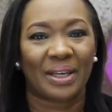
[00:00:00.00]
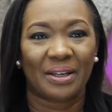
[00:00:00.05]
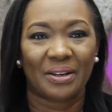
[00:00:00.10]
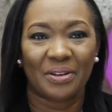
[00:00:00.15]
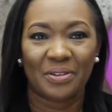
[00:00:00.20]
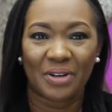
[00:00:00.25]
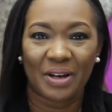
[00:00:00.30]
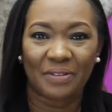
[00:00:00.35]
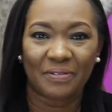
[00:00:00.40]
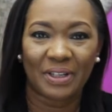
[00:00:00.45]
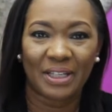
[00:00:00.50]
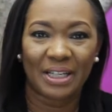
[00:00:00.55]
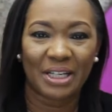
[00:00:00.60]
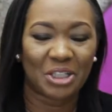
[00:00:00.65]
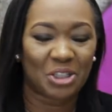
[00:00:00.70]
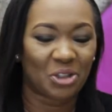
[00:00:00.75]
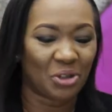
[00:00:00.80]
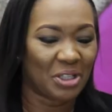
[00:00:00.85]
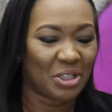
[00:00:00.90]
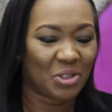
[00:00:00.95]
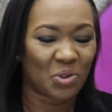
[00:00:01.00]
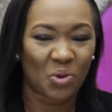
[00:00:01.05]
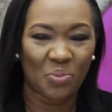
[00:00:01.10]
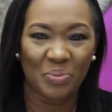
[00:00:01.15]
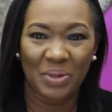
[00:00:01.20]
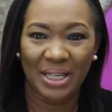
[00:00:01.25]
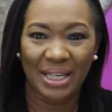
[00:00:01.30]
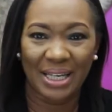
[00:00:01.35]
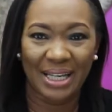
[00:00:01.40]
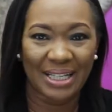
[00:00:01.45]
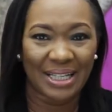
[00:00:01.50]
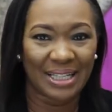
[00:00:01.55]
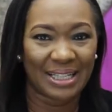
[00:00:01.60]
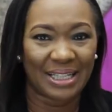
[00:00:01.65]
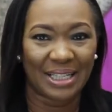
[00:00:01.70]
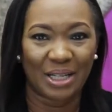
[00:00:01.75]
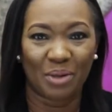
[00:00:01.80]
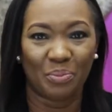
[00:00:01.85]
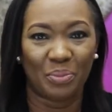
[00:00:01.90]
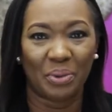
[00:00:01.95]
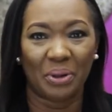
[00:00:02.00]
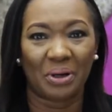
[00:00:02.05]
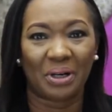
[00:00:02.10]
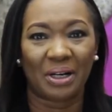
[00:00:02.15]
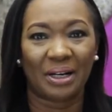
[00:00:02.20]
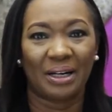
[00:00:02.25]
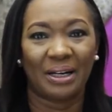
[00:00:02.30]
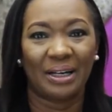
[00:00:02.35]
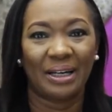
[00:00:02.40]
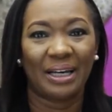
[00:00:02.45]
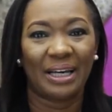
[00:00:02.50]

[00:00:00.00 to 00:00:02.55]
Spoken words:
a revelation. It could be hidden in a book.